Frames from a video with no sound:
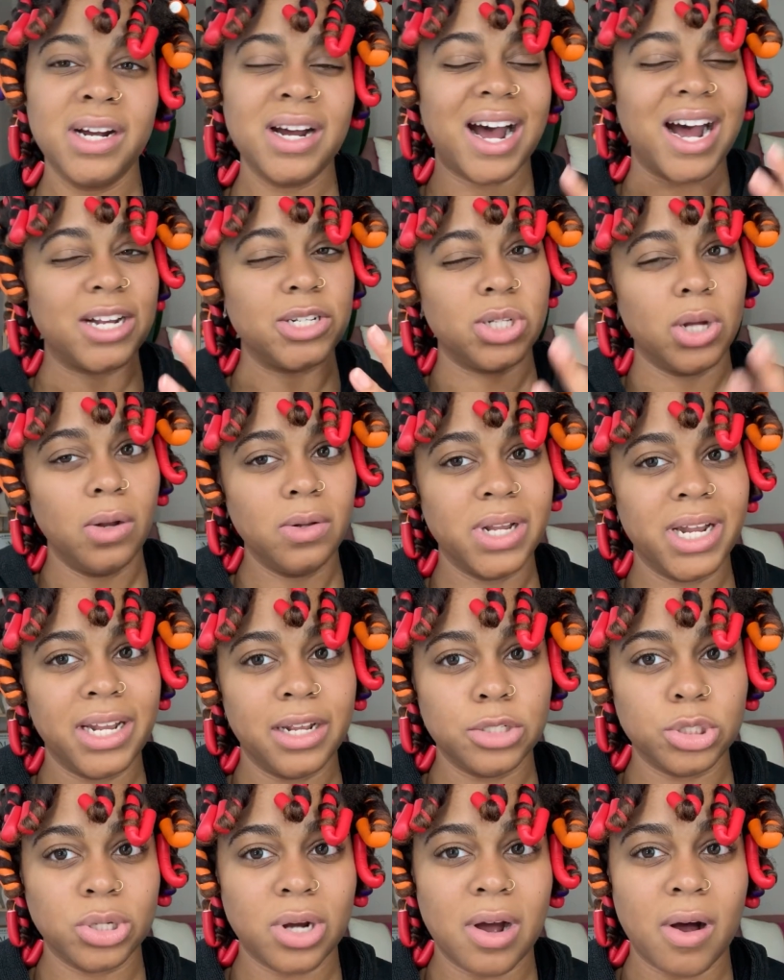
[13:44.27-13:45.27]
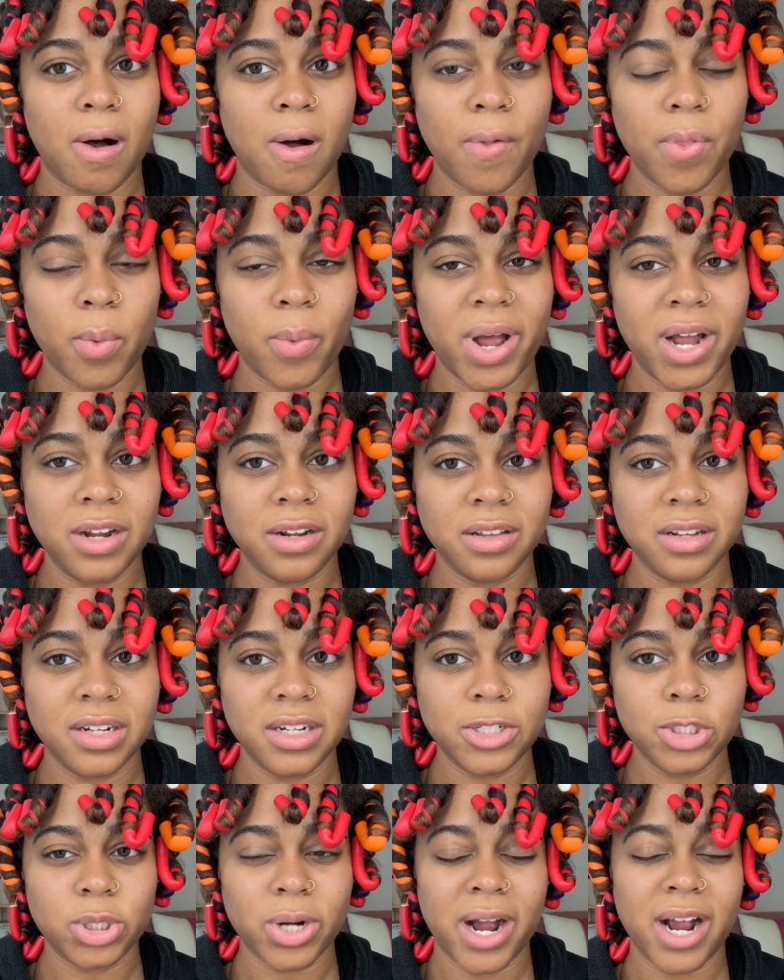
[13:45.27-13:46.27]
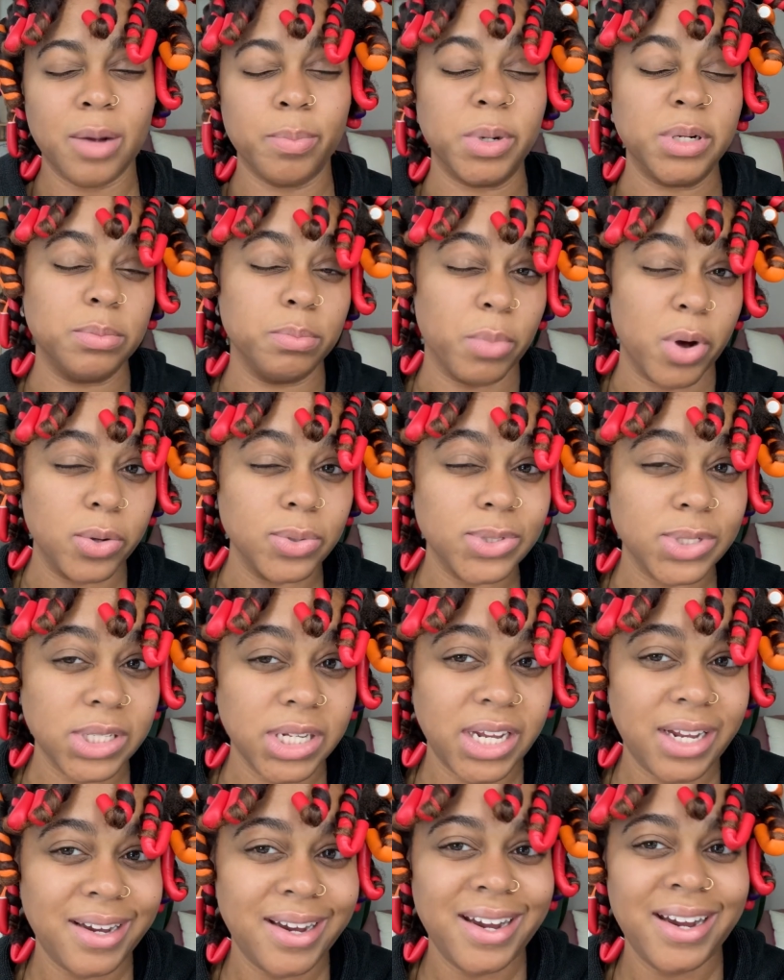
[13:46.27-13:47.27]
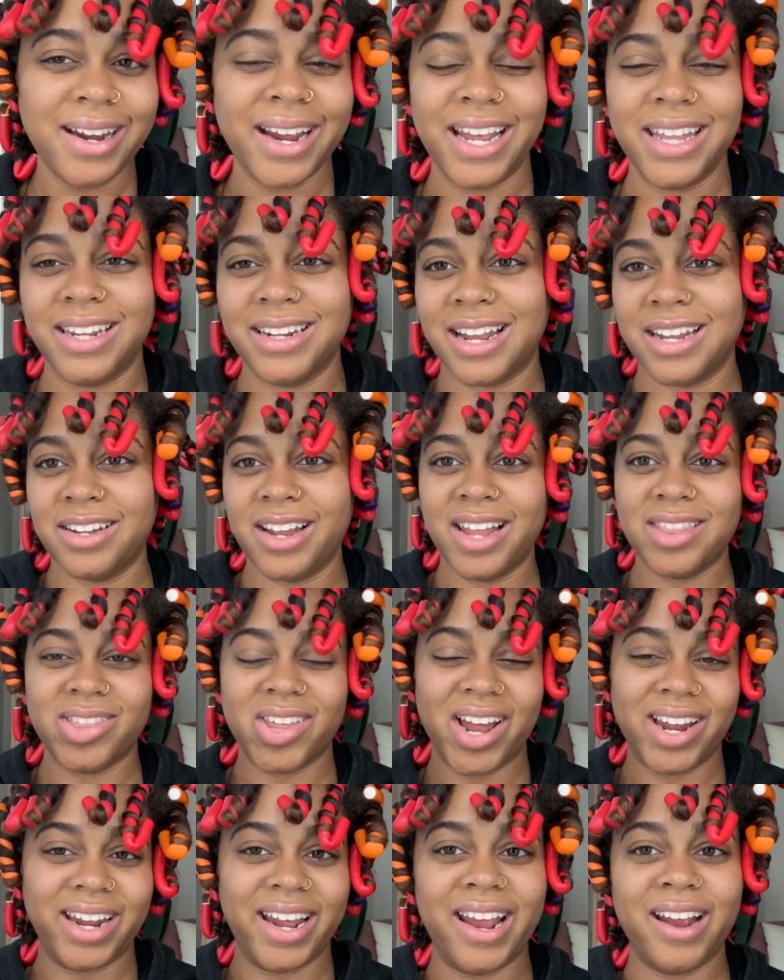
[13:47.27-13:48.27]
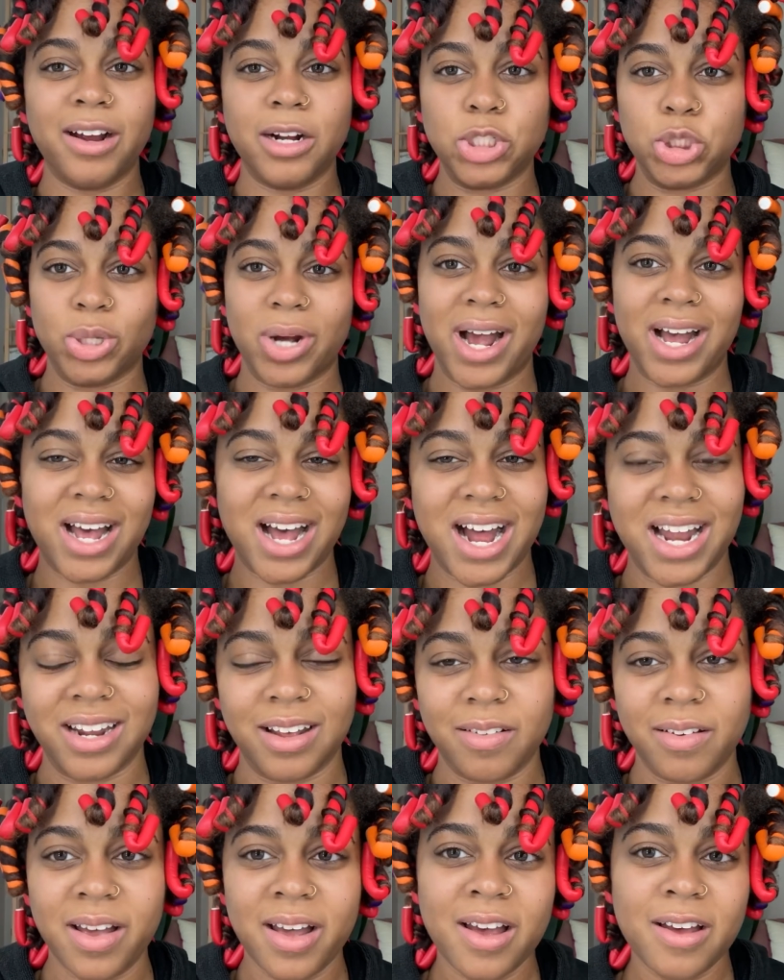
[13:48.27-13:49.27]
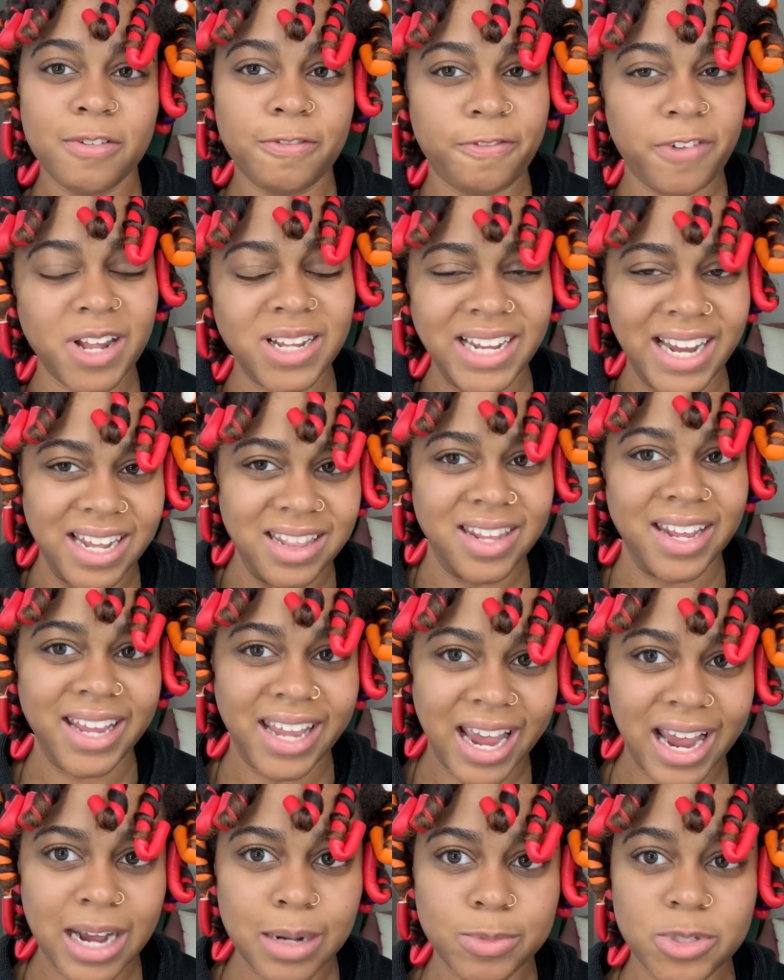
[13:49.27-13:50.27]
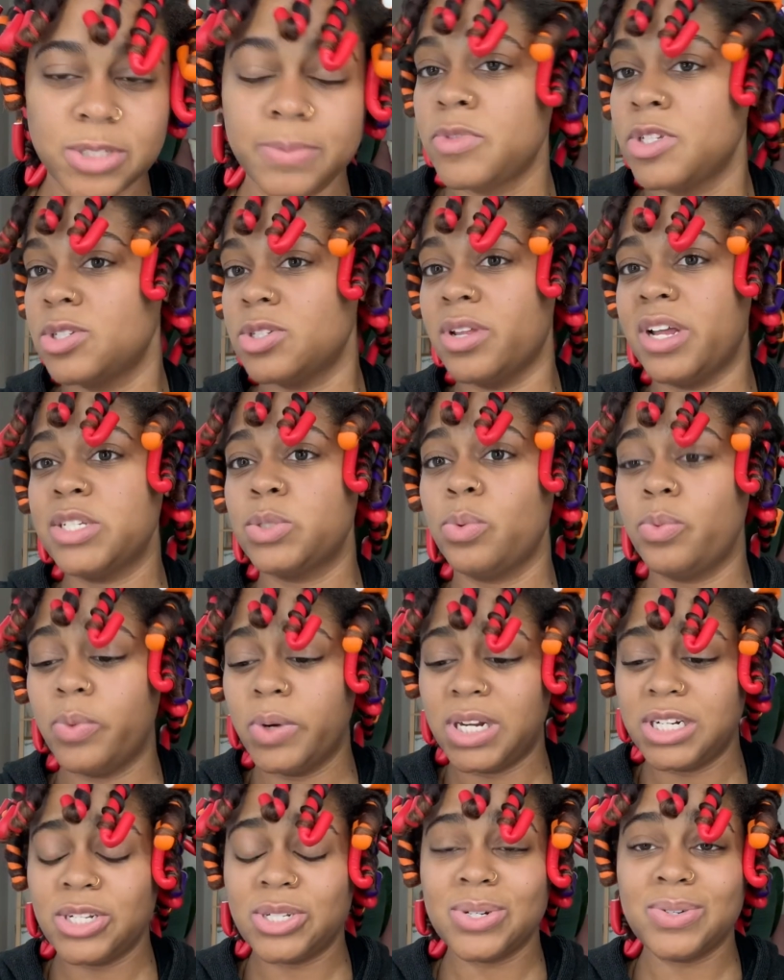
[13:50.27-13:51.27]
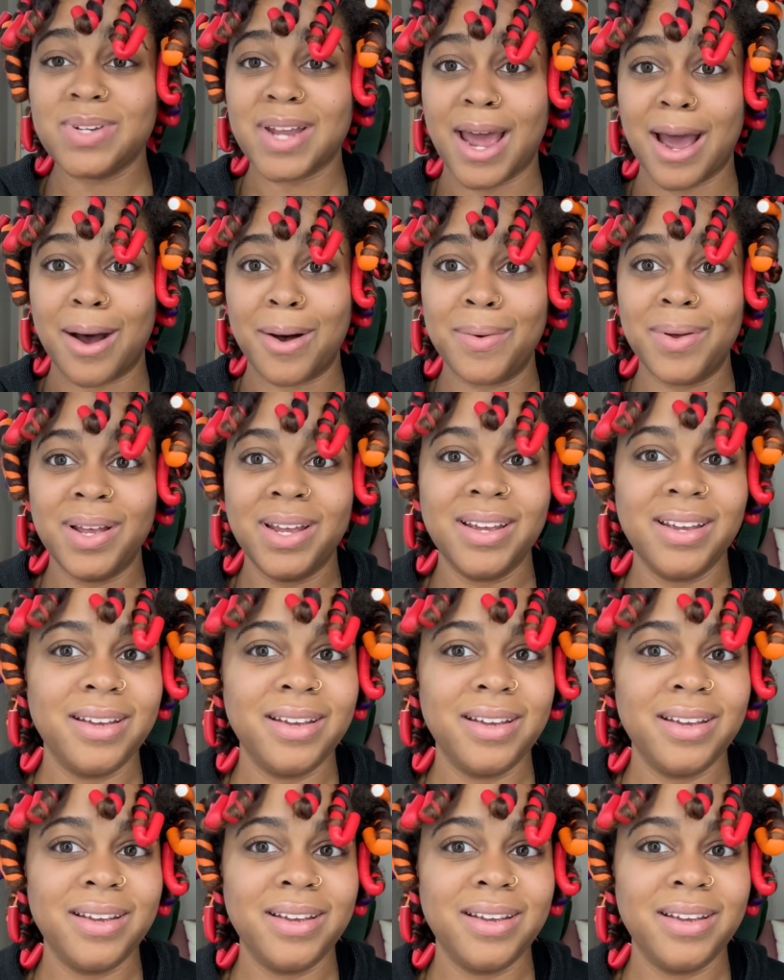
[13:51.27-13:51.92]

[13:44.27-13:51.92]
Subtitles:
I don't let it dry all the way under the hood dryer, but mostly. And then I let that air dry kind of fill in the gaps. So that's what we're going to do now.